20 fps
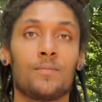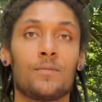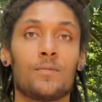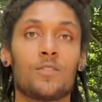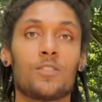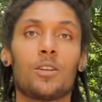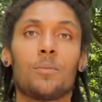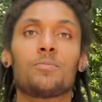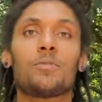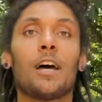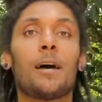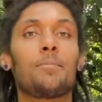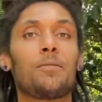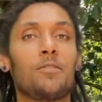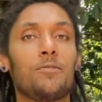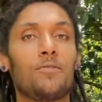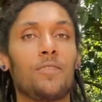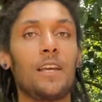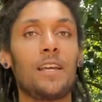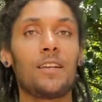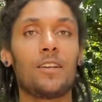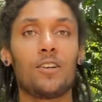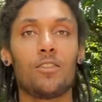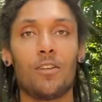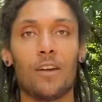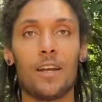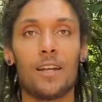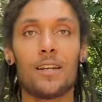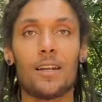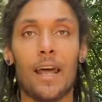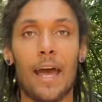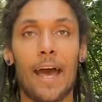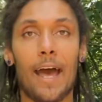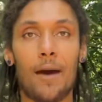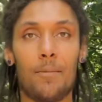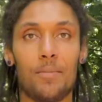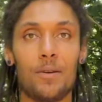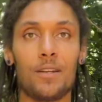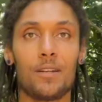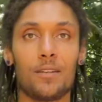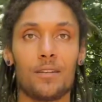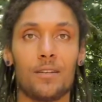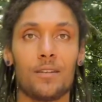Some type of ingrained habit